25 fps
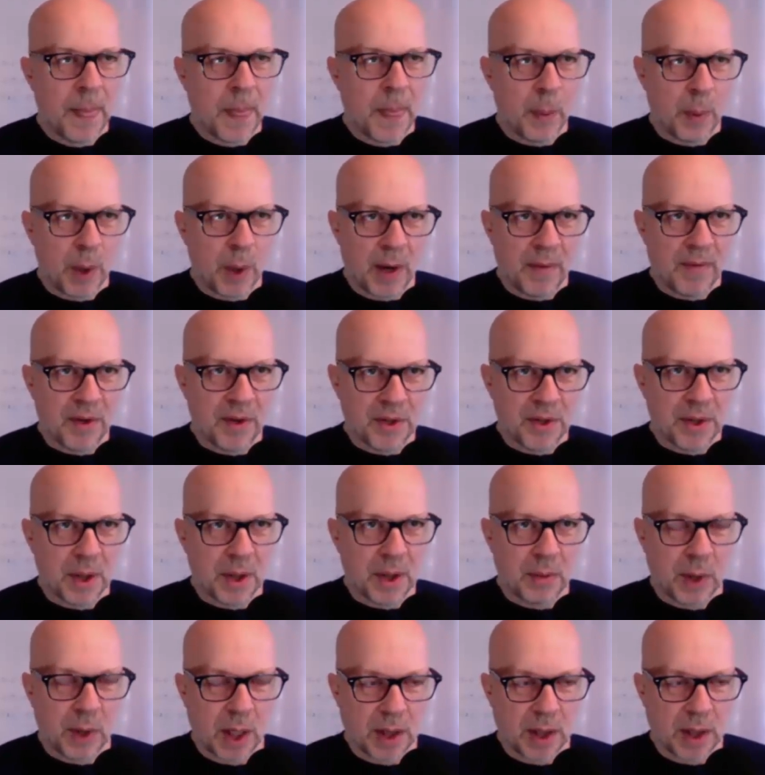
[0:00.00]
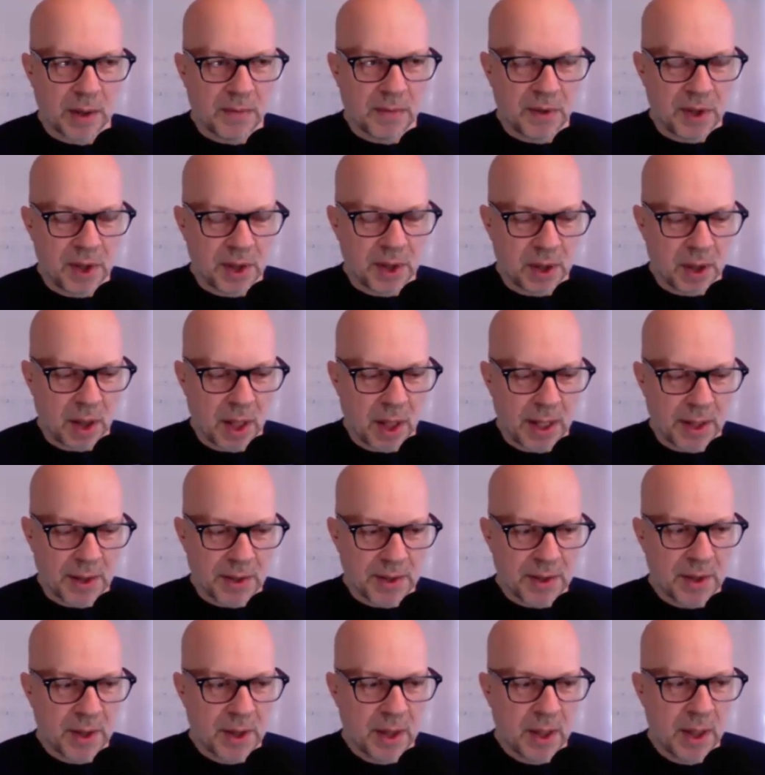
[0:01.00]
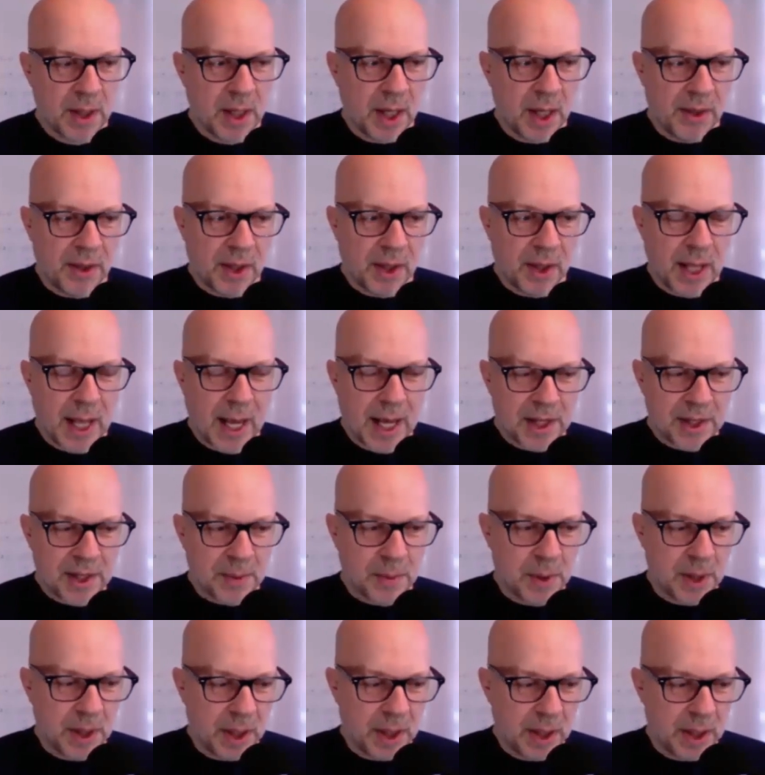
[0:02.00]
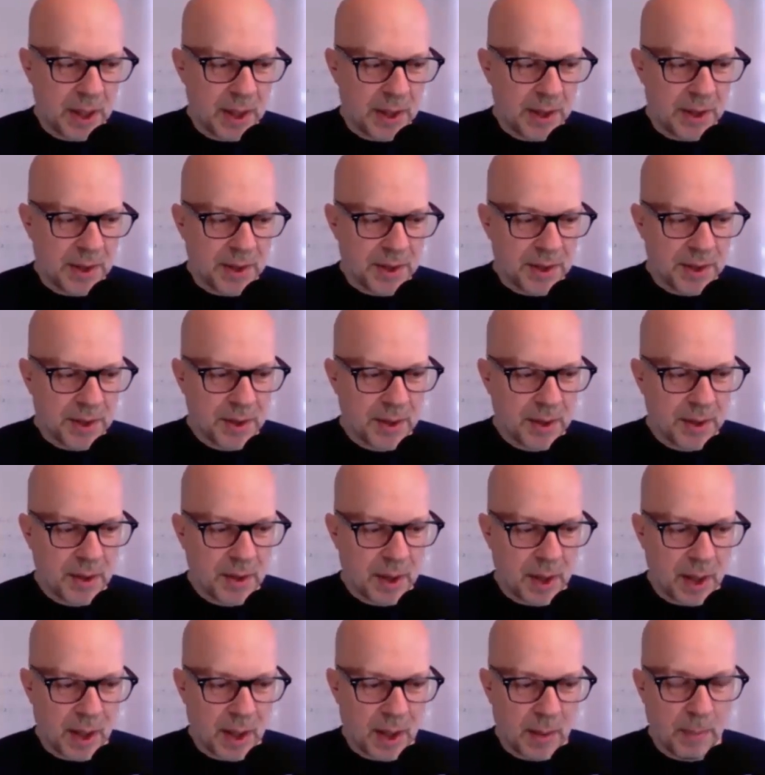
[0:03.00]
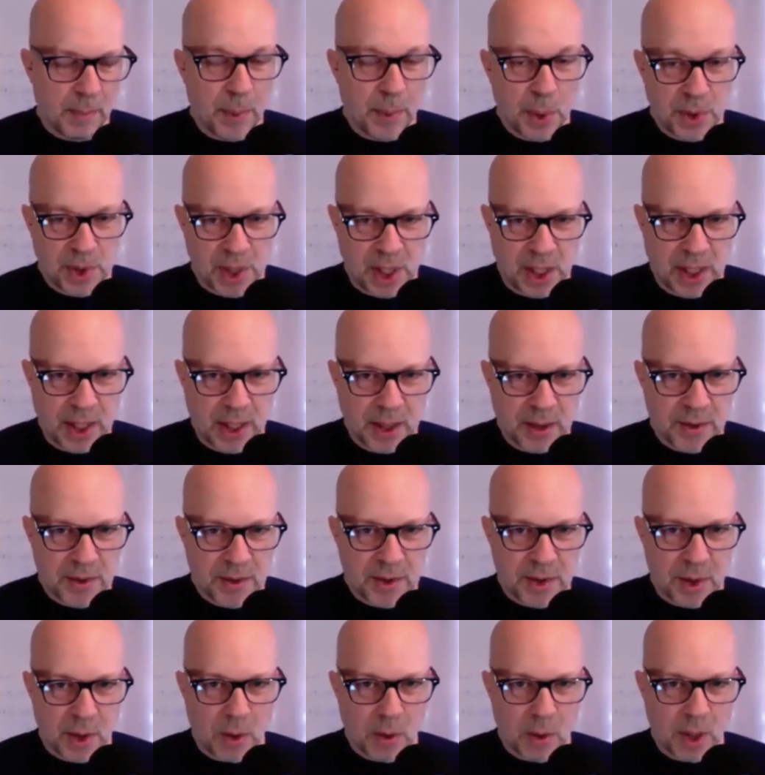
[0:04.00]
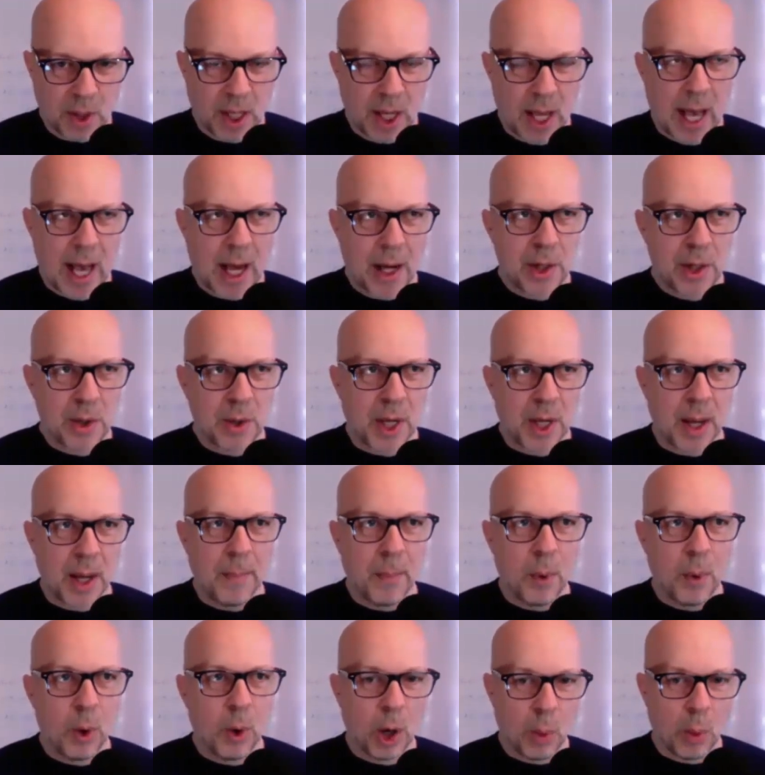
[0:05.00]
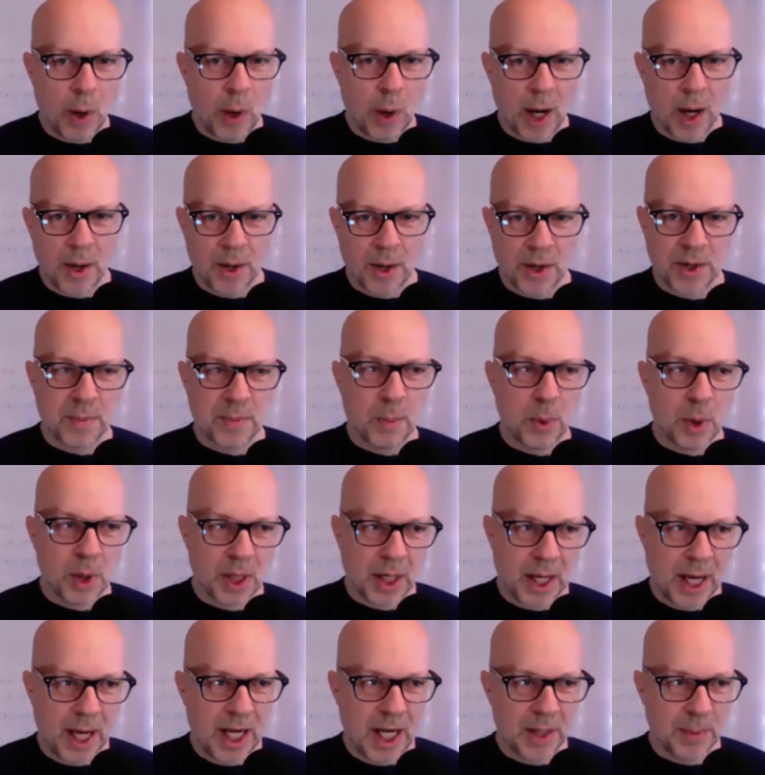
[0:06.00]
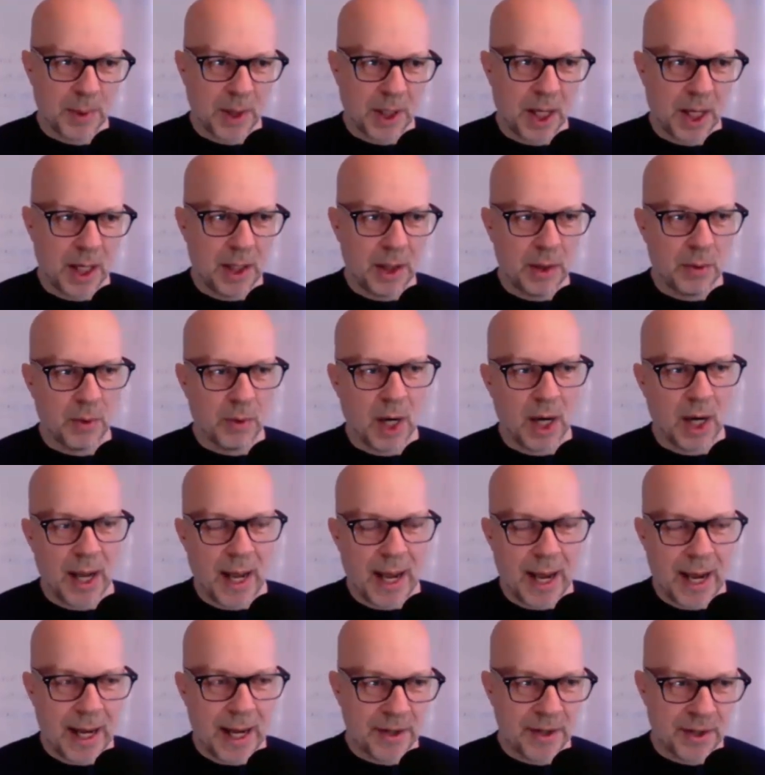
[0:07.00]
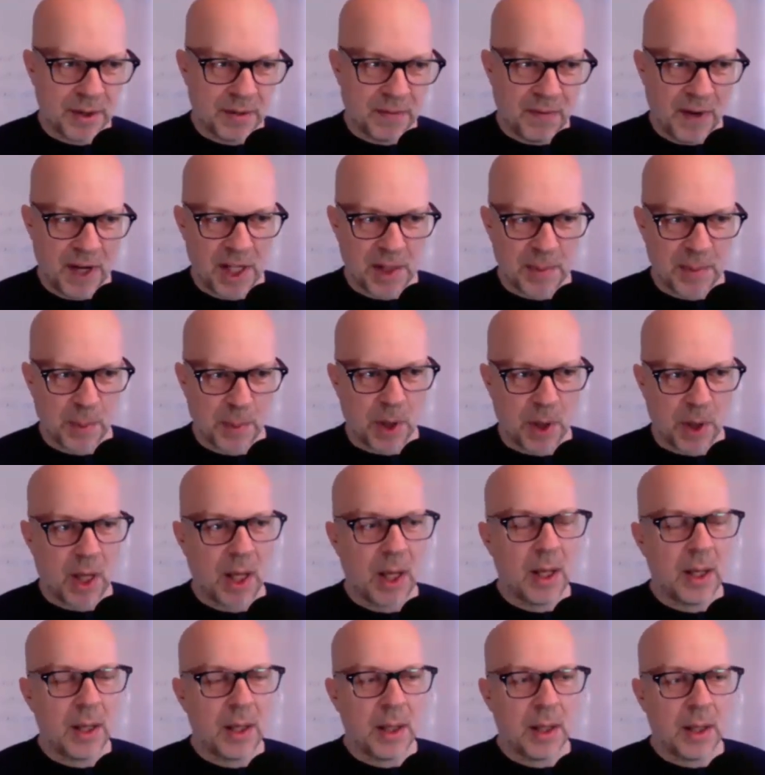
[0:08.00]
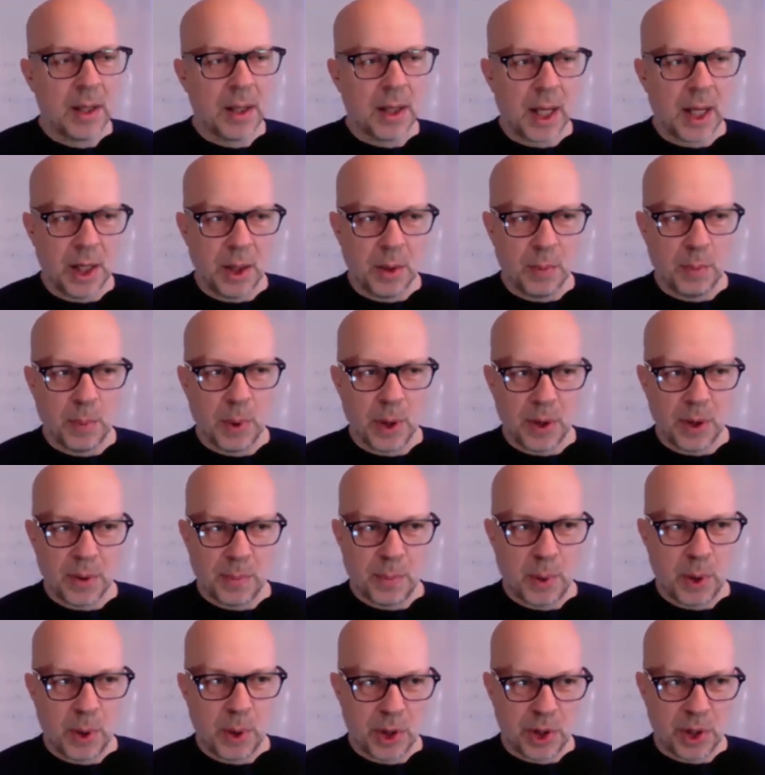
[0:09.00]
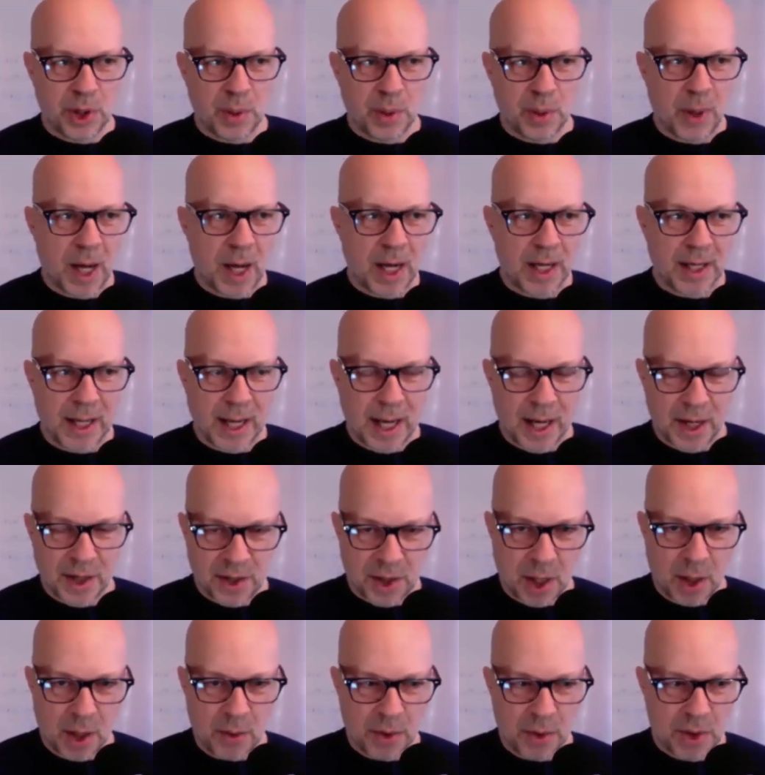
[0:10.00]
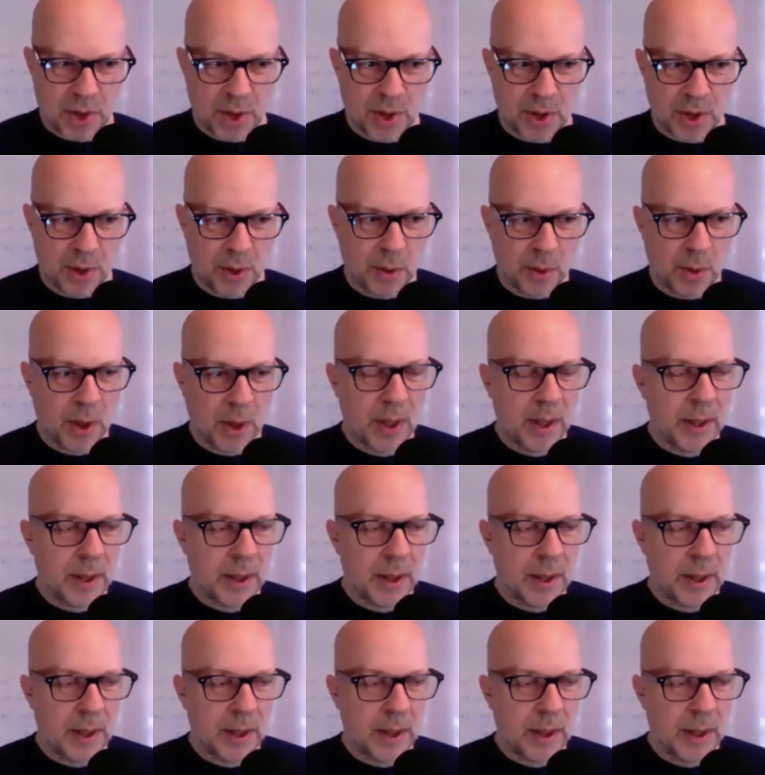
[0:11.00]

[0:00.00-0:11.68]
whatever's relative to your clients. And then the last one is boosting it. So how do you get more awareness, more engagement? Can you run ads in Facebook? Can you push your podcast out to,